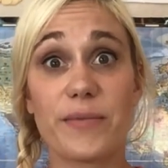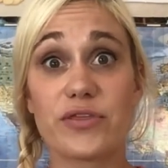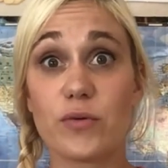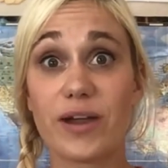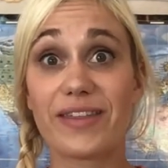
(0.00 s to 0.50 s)

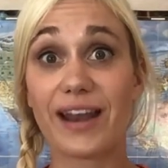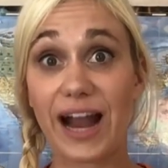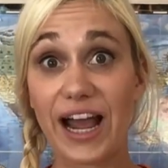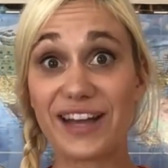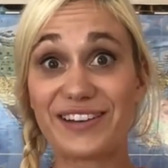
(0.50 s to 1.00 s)
The way that
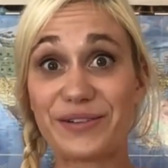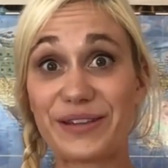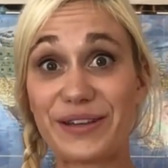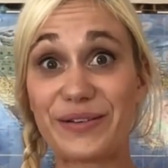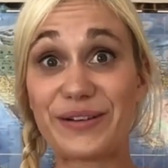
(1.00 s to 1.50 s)
I do
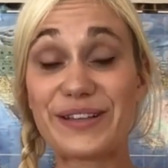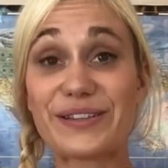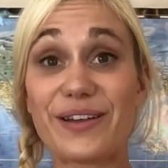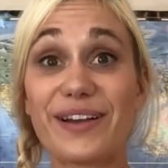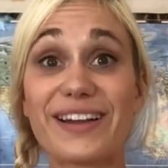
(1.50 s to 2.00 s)
the unit
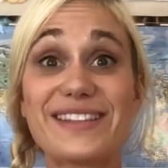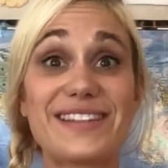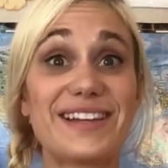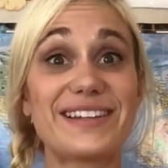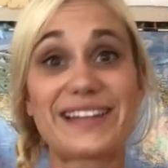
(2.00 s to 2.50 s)
song is
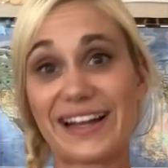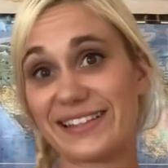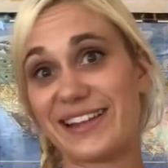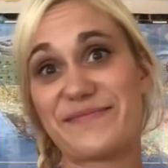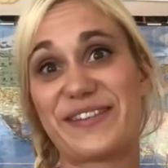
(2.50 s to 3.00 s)
the
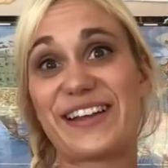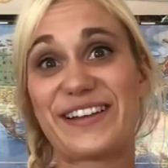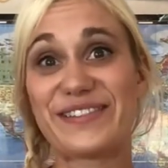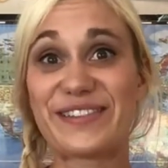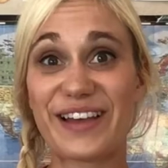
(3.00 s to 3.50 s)
exact same way
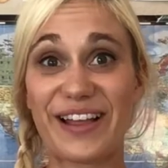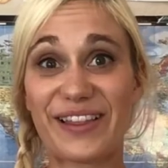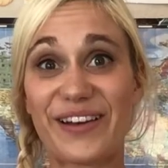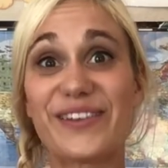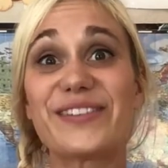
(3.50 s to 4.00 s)
I do the
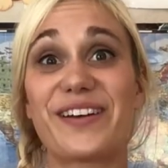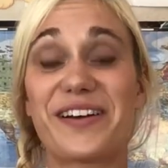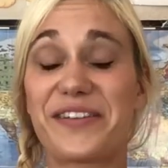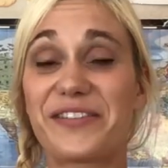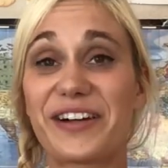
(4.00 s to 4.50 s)
hello
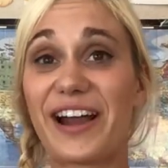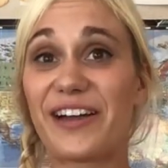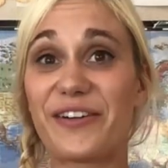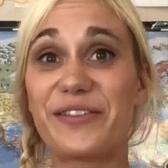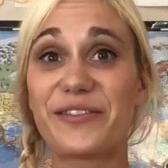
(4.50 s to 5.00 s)
song, where I
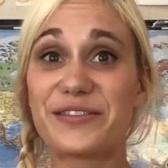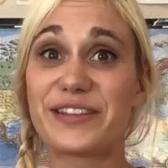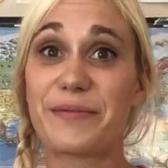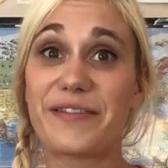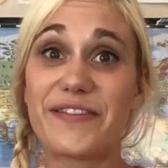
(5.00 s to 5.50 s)
go through
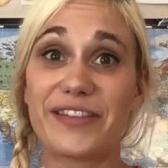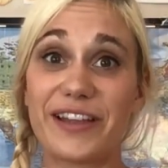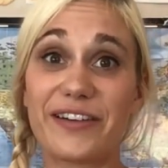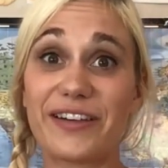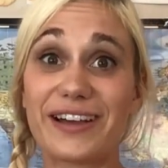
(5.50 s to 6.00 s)
some of the
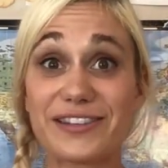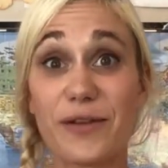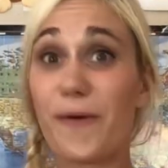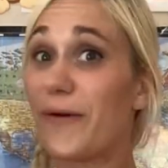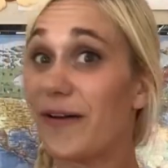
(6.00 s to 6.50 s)
lyrics
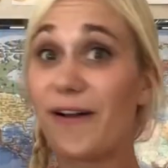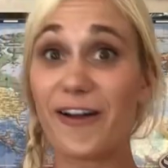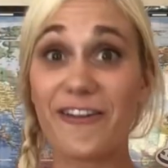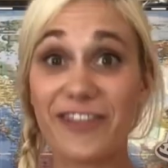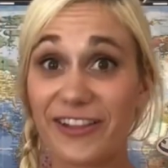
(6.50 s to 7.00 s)
or
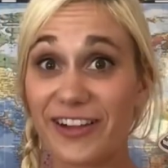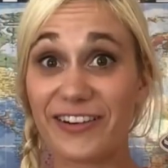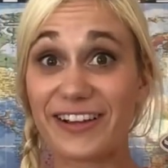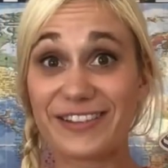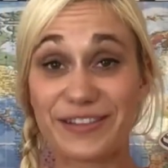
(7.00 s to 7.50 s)
all of the
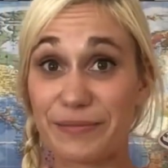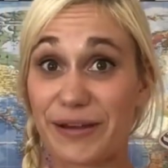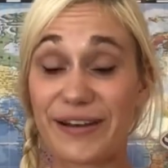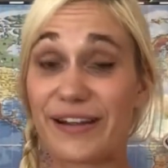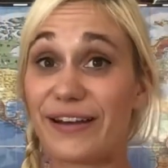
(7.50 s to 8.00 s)
lyrics
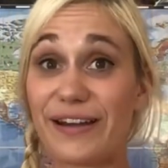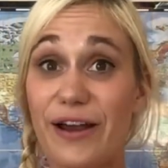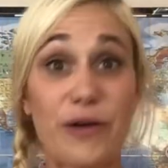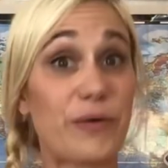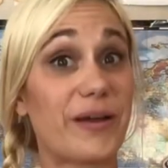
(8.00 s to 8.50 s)
depending on
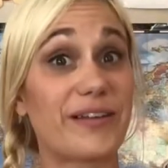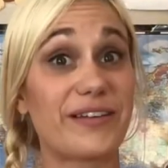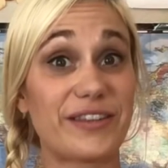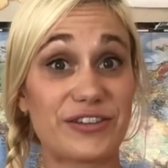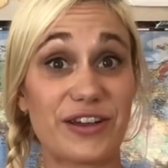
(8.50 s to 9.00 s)
how
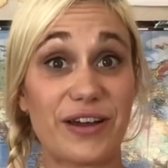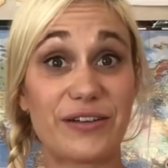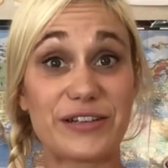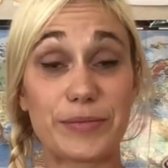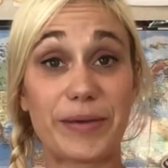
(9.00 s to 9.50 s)
quickly the
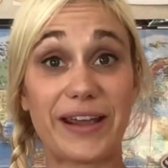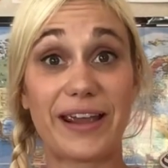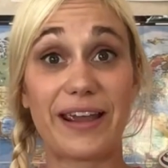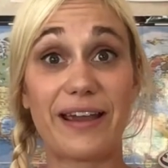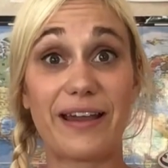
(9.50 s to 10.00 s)
child is
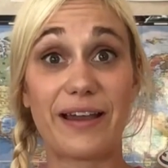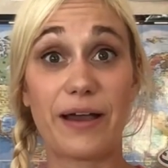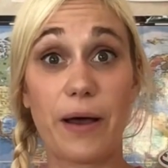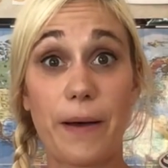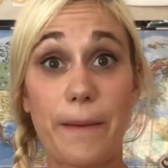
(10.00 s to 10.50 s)
picking
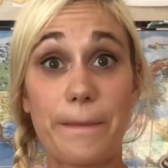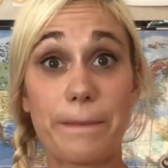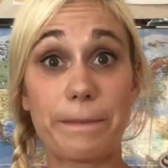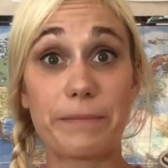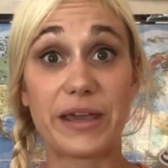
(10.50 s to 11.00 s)

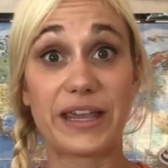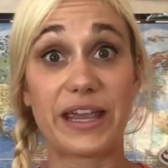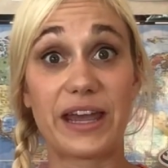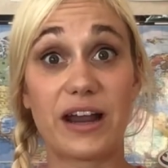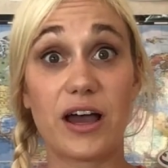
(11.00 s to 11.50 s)

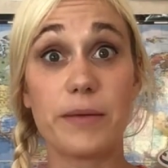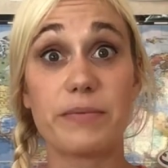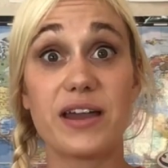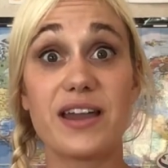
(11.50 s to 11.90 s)
it up,